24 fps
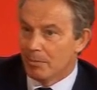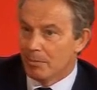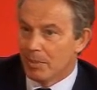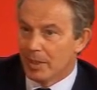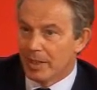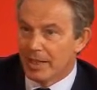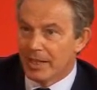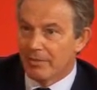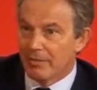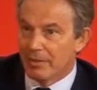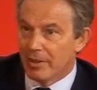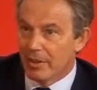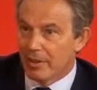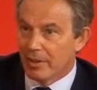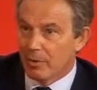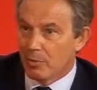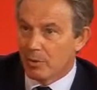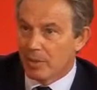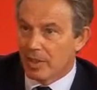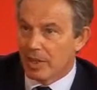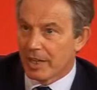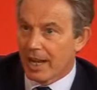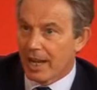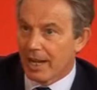believed that there
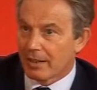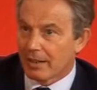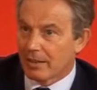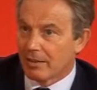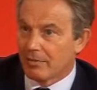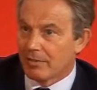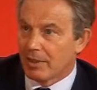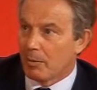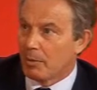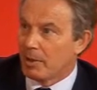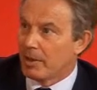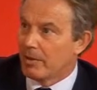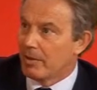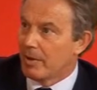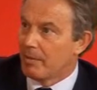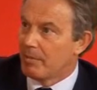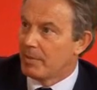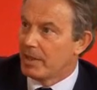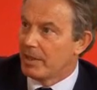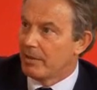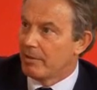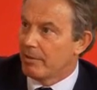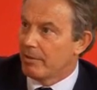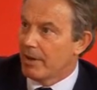was an active
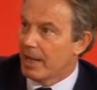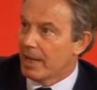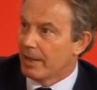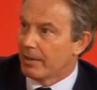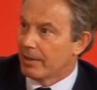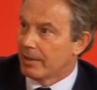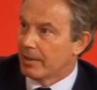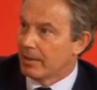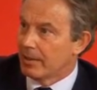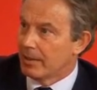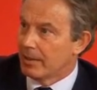WMD threat.